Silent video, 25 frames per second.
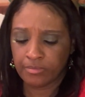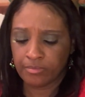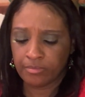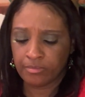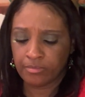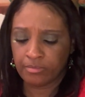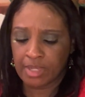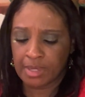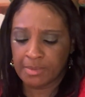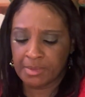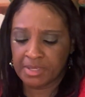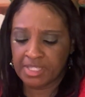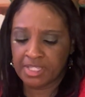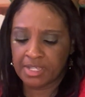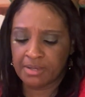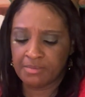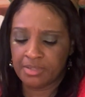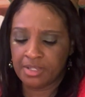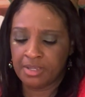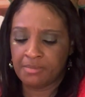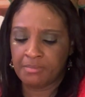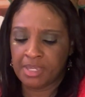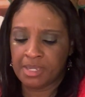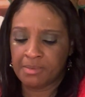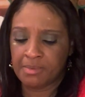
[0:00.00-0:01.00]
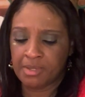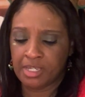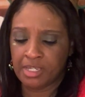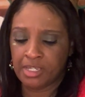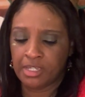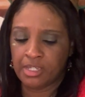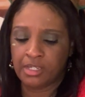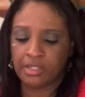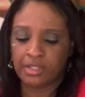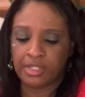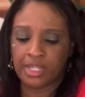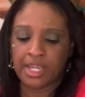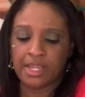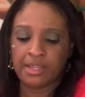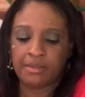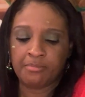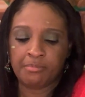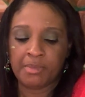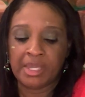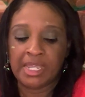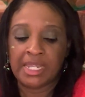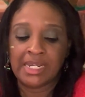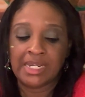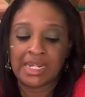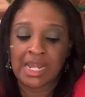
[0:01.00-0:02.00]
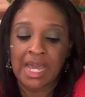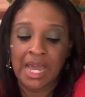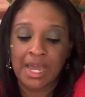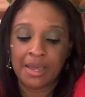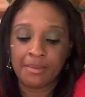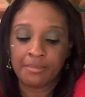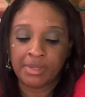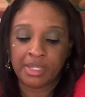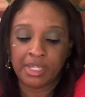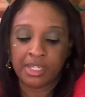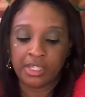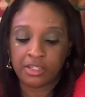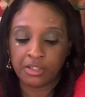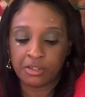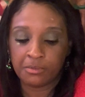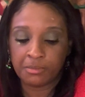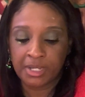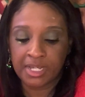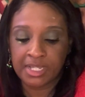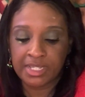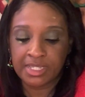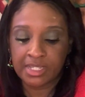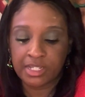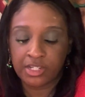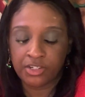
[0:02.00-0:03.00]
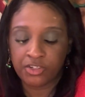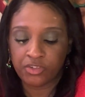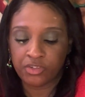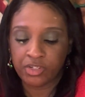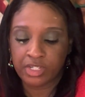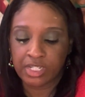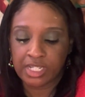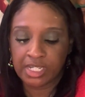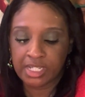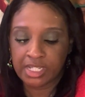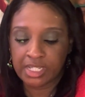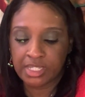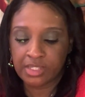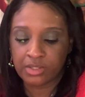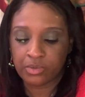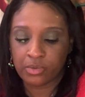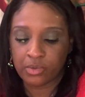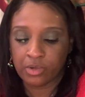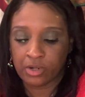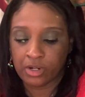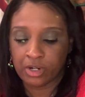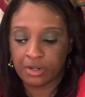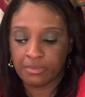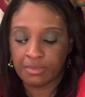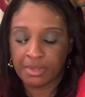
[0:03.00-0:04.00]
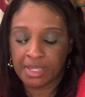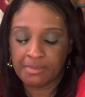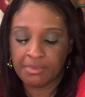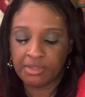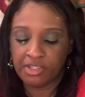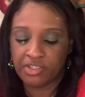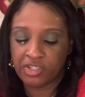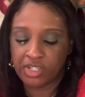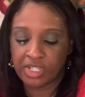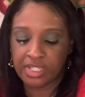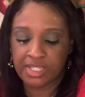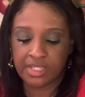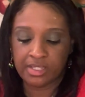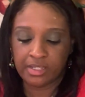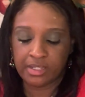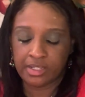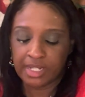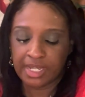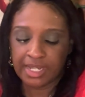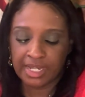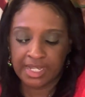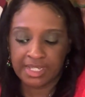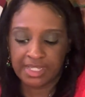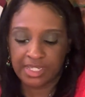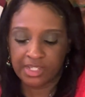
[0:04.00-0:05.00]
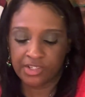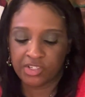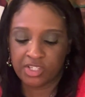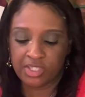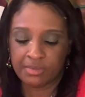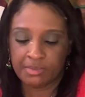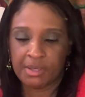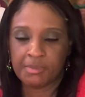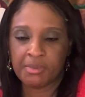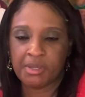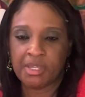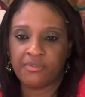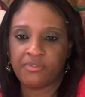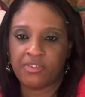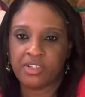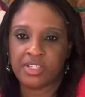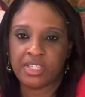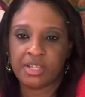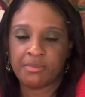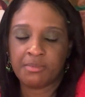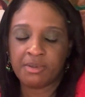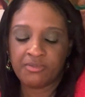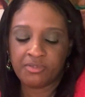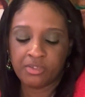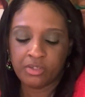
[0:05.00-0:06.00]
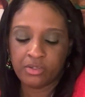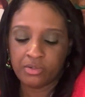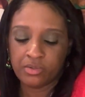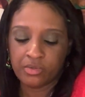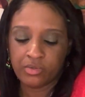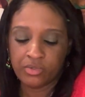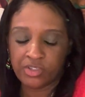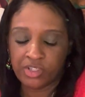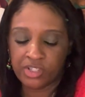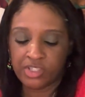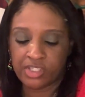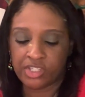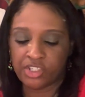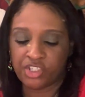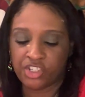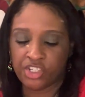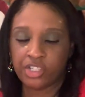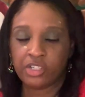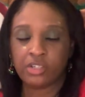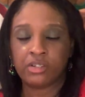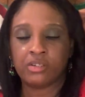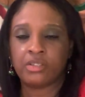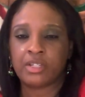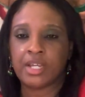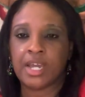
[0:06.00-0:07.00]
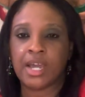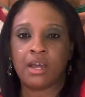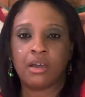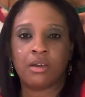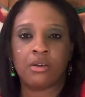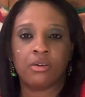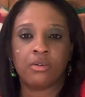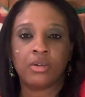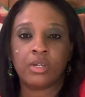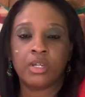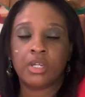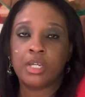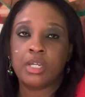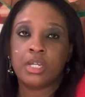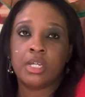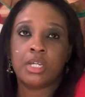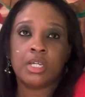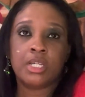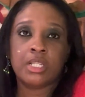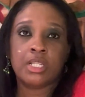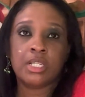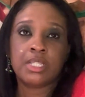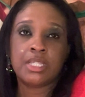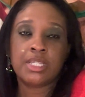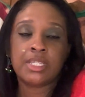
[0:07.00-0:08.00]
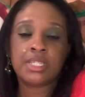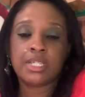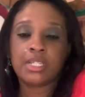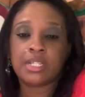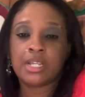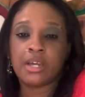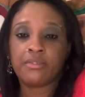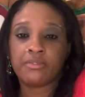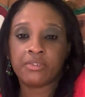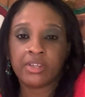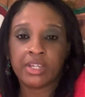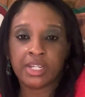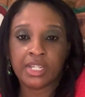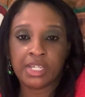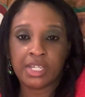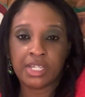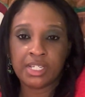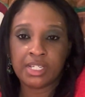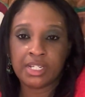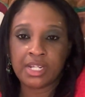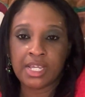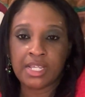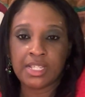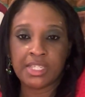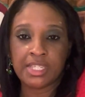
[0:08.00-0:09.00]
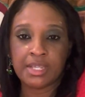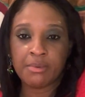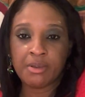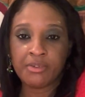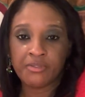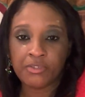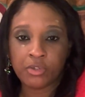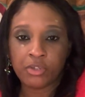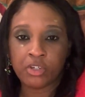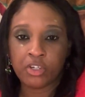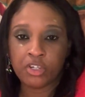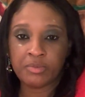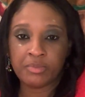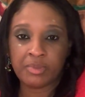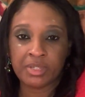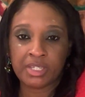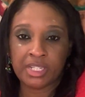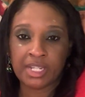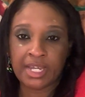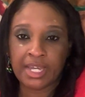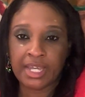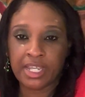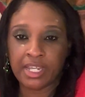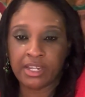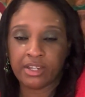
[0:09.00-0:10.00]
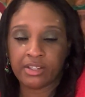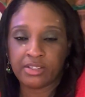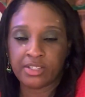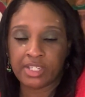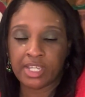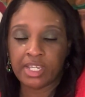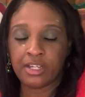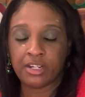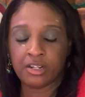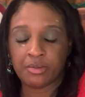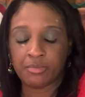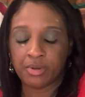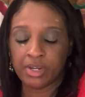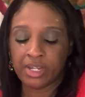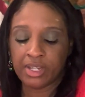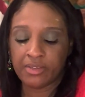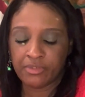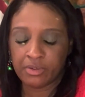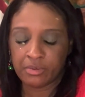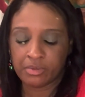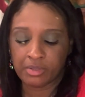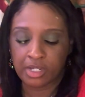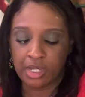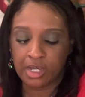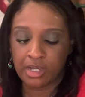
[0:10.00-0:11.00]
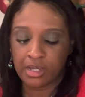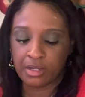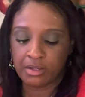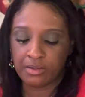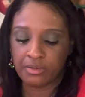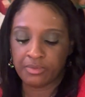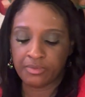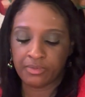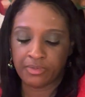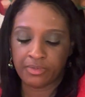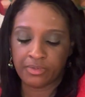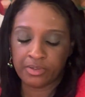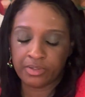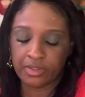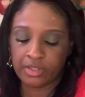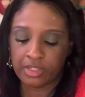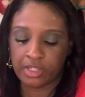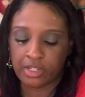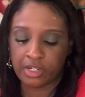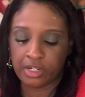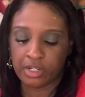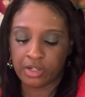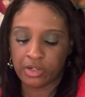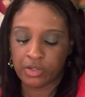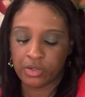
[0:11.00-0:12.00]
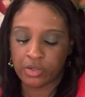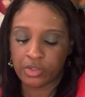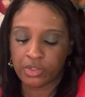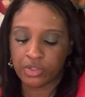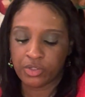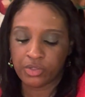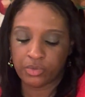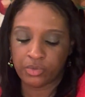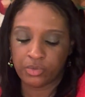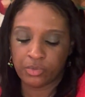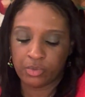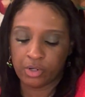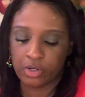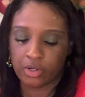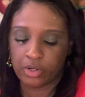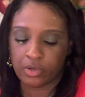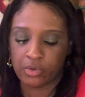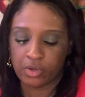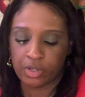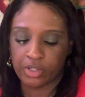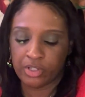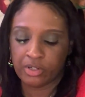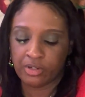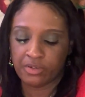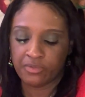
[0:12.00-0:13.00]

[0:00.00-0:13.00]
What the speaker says: Maybe something maybe that may not be in your best interest, or maybe just to, like I said, just maybe for some of you, just to chill. Now, this is a love reading, and some of you could be like taking a break from love, to work on your